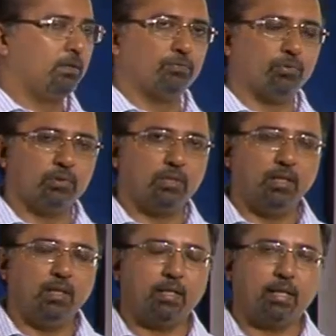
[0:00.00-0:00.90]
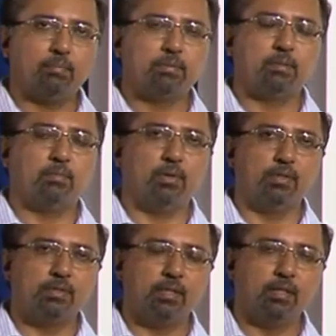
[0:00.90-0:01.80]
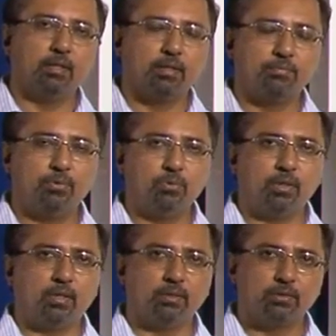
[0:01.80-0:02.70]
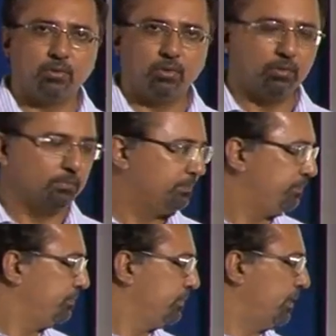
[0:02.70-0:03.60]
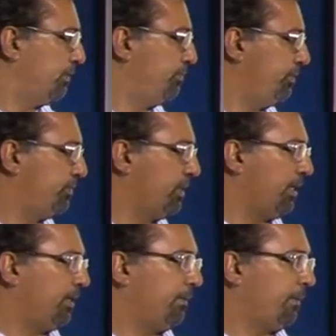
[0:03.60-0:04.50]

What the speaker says: Fourthly, it helps in monitoring, review and control. And fifthly,